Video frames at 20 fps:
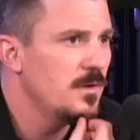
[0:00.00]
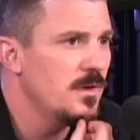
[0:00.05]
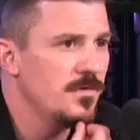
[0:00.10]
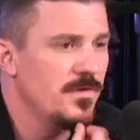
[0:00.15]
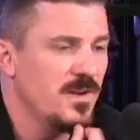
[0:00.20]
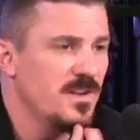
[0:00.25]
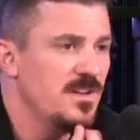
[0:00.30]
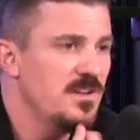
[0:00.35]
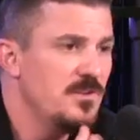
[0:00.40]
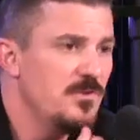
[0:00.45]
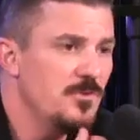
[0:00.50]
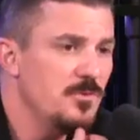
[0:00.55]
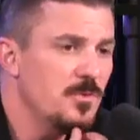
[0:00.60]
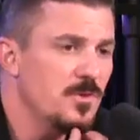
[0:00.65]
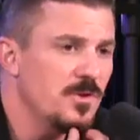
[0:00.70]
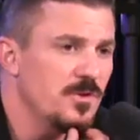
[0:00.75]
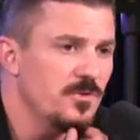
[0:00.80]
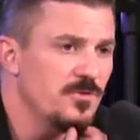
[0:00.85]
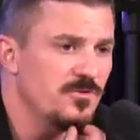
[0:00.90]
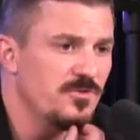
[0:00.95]
If I didn't do
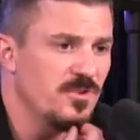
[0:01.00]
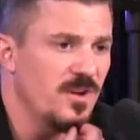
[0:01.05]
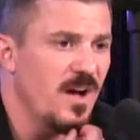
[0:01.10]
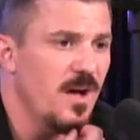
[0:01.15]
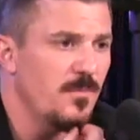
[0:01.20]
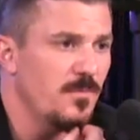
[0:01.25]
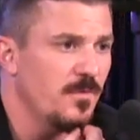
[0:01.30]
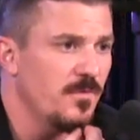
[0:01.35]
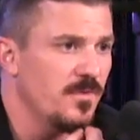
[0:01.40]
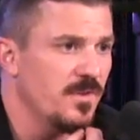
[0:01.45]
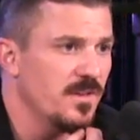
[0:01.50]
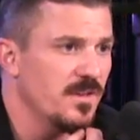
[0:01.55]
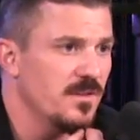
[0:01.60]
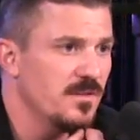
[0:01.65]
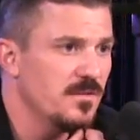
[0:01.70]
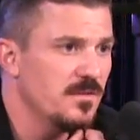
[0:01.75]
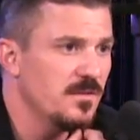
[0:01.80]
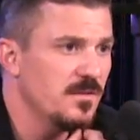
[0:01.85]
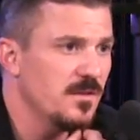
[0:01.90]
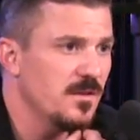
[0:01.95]
a good job of
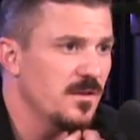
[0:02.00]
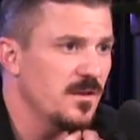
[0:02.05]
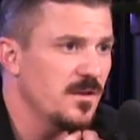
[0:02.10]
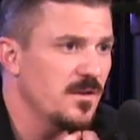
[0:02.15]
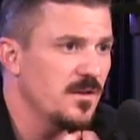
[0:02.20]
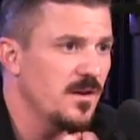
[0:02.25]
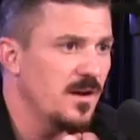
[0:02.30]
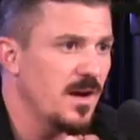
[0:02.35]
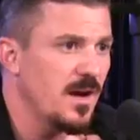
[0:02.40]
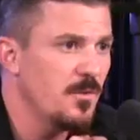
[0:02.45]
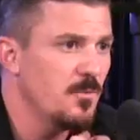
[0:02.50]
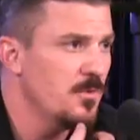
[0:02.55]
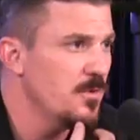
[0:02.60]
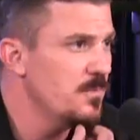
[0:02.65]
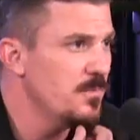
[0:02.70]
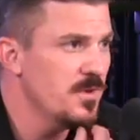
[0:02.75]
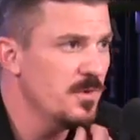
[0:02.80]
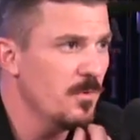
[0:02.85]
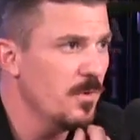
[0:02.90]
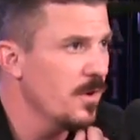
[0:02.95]
it, I
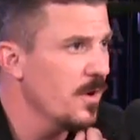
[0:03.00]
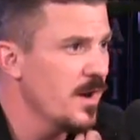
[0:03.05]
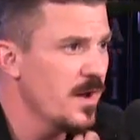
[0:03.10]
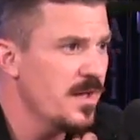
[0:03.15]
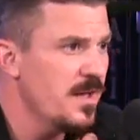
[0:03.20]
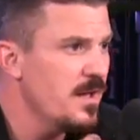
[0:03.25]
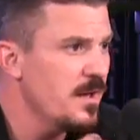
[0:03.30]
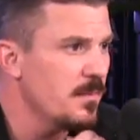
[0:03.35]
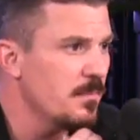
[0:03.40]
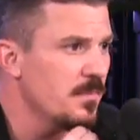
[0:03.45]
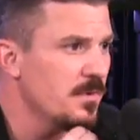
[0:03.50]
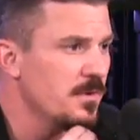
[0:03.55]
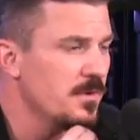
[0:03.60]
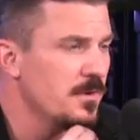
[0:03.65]
wouldn't be where I am.